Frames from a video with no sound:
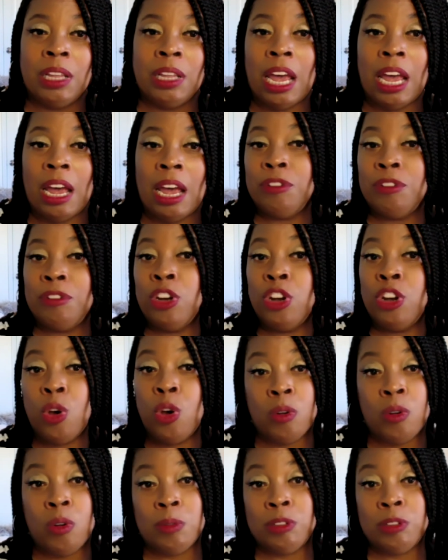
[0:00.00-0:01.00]
After
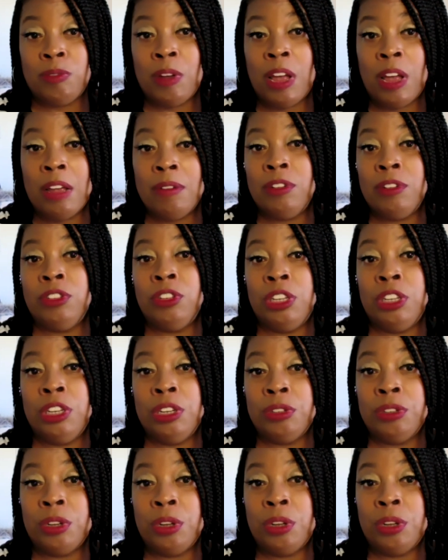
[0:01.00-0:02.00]
Noah was 500
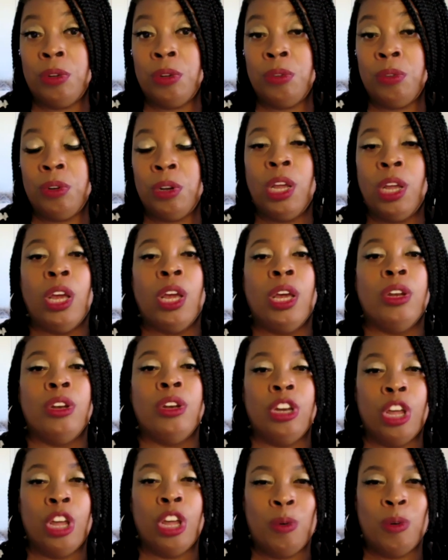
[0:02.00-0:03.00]
years old,
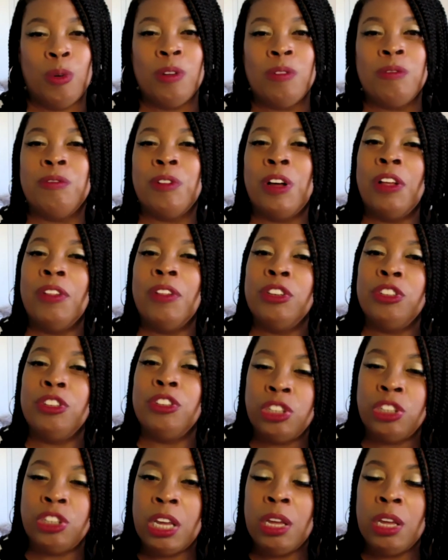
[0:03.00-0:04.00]
Noah fathered
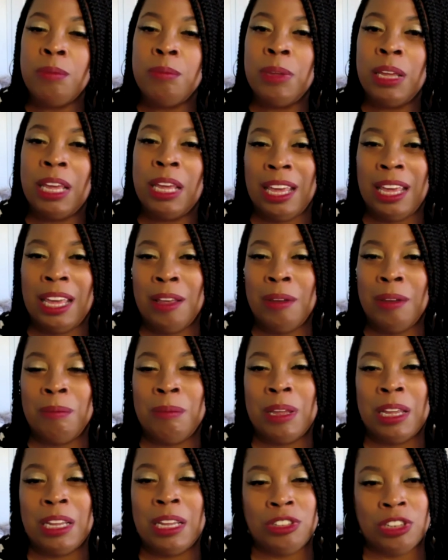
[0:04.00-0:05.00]
Shem, Ham,
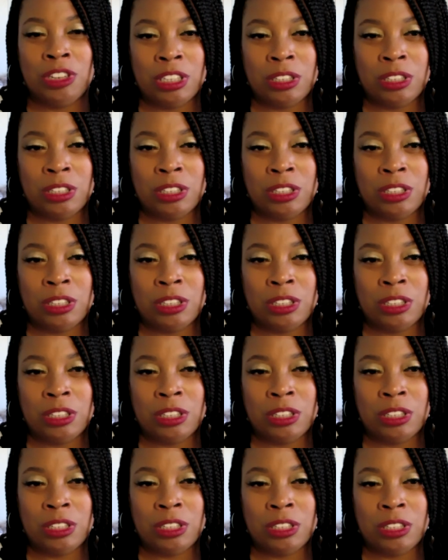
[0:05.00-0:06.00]
and Japheth.
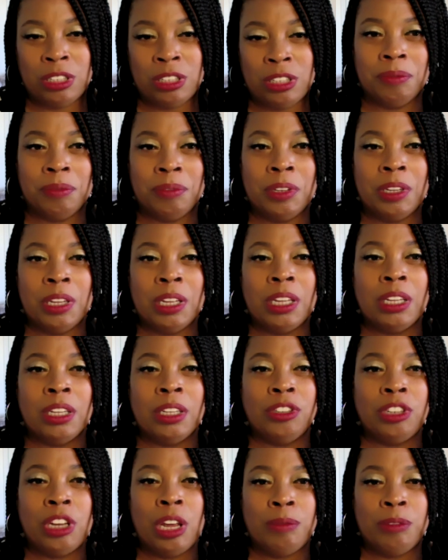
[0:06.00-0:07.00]

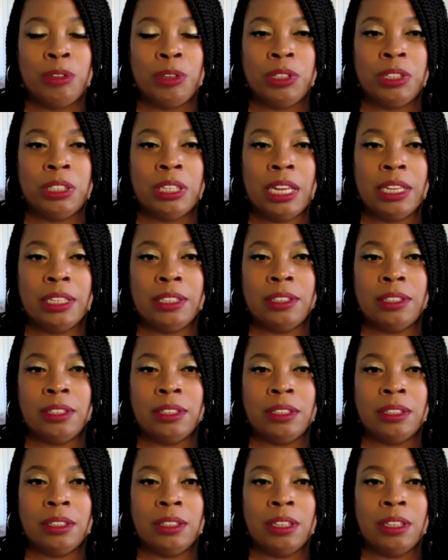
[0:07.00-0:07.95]
Chapter 6.